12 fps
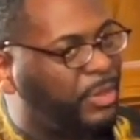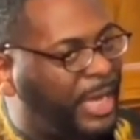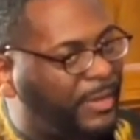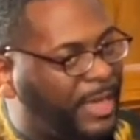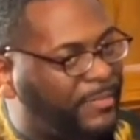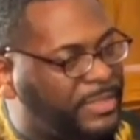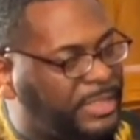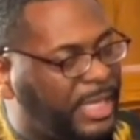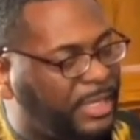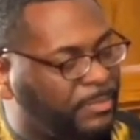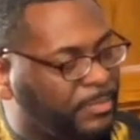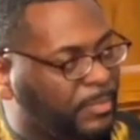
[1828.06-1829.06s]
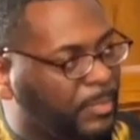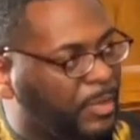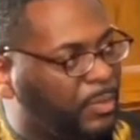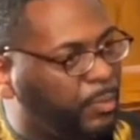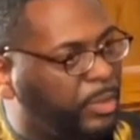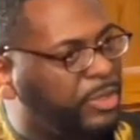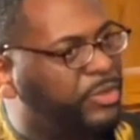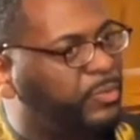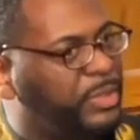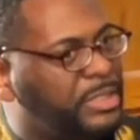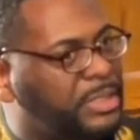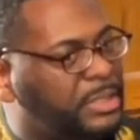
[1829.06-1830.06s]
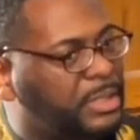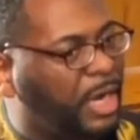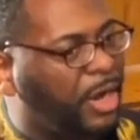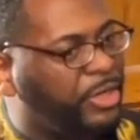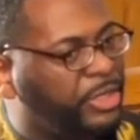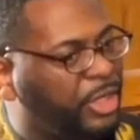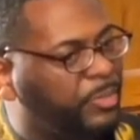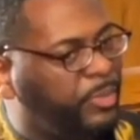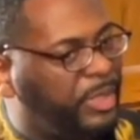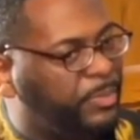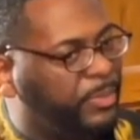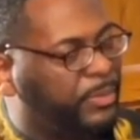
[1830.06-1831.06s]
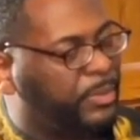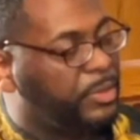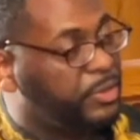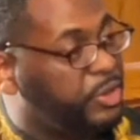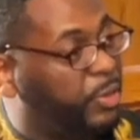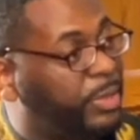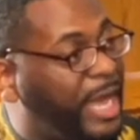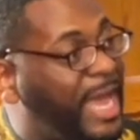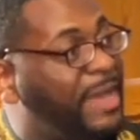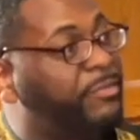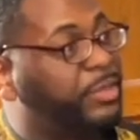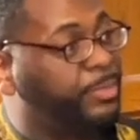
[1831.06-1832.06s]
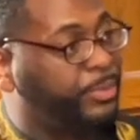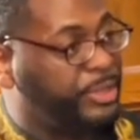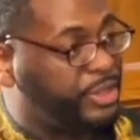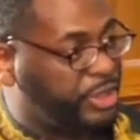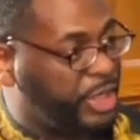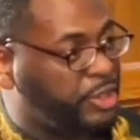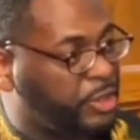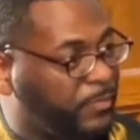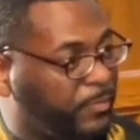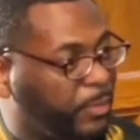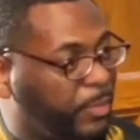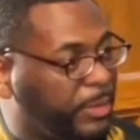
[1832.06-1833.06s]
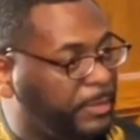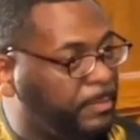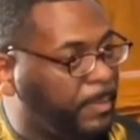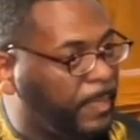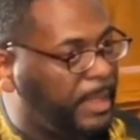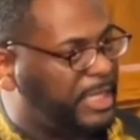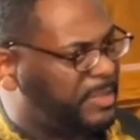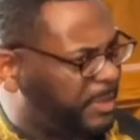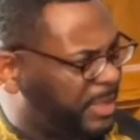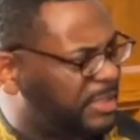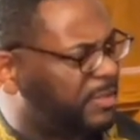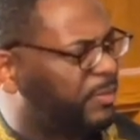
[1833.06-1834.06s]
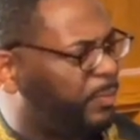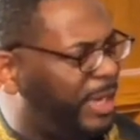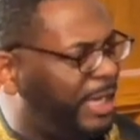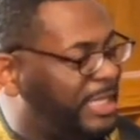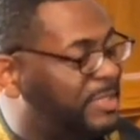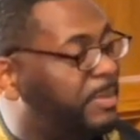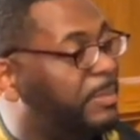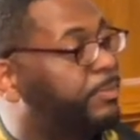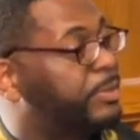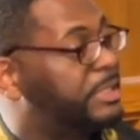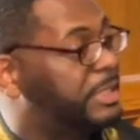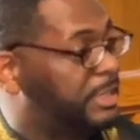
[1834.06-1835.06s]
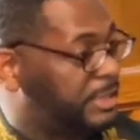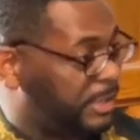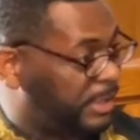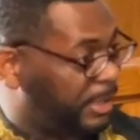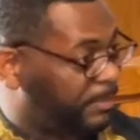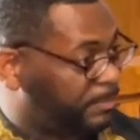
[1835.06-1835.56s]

I, I've said one of the reasons our young people don't have an appreciation for it is because of the way it's been presented to them.